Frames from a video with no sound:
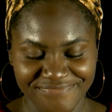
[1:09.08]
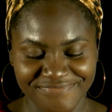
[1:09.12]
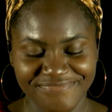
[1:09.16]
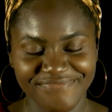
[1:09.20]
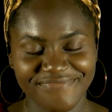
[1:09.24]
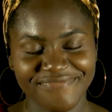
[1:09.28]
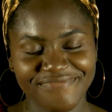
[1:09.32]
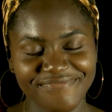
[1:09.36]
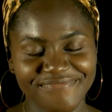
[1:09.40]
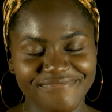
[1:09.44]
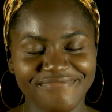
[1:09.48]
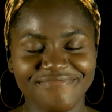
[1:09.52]

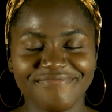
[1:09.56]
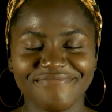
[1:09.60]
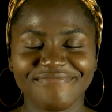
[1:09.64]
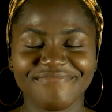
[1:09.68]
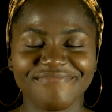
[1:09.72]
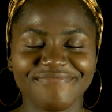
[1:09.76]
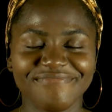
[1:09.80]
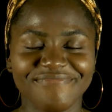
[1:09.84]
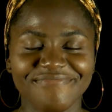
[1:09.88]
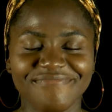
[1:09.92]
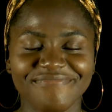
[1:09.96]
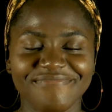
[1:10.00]

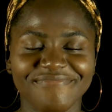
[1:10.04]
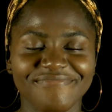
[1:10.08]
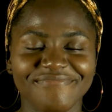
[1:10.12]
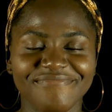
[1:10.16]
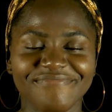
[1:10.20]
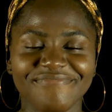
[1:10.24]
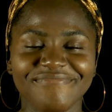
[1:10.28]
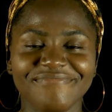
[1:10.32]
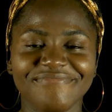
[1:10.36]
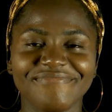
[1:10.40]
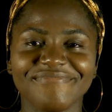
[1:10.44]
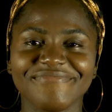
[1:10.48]

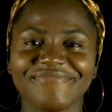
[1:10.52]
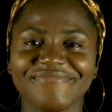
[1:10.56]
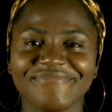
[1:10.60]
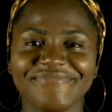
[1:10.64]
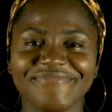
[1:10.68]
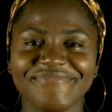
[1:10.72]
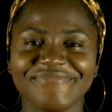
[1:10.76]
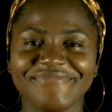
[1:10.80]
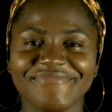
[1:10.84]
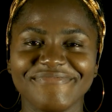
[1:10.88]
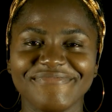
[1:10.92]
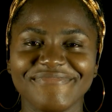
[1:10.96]

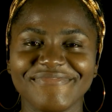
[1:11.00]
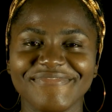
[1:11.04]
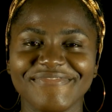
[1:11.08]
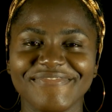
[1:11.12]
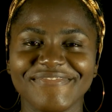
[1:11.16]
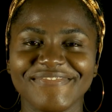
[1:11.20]
Nobody speaks.